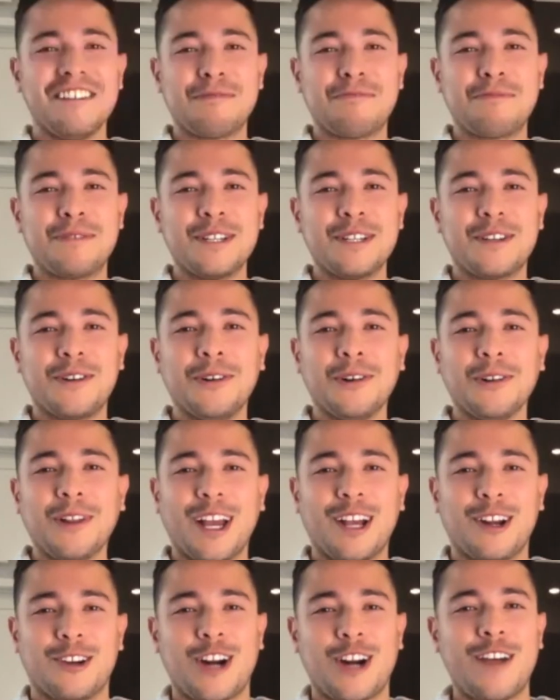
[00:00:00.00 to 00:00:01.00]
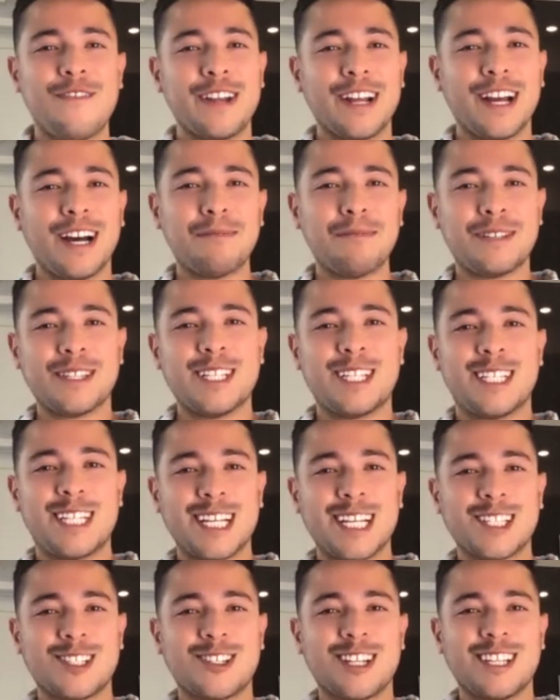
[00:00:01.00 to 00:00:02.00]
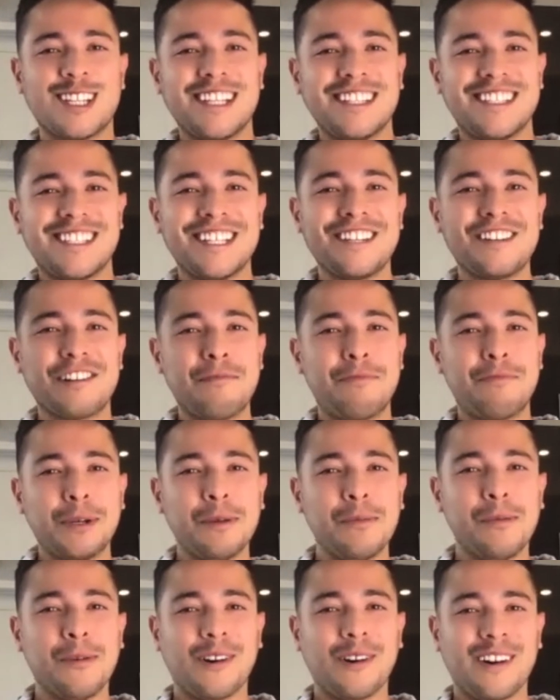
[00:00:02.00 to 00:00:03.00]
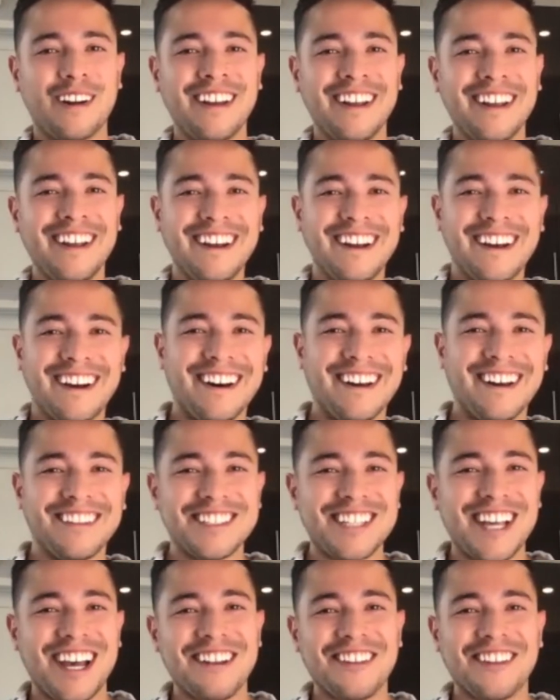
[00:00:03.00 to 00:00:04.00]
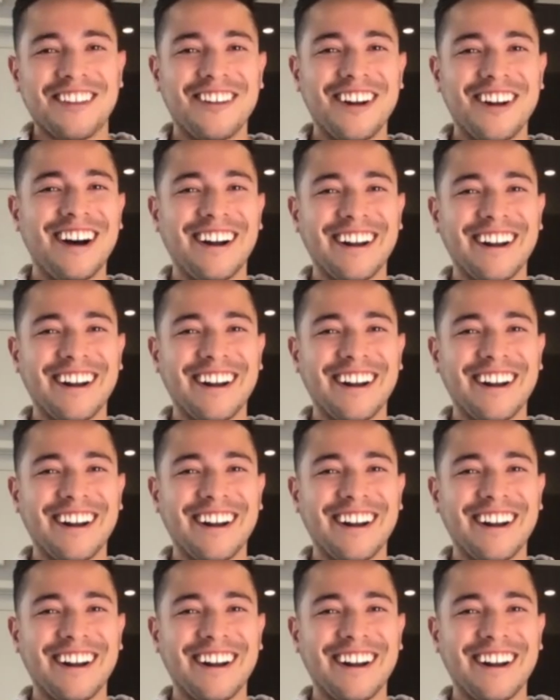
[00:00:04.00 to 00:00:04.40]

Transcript: pretty cool, like driving up to the desert and then seeing your billboard on the side of the road. That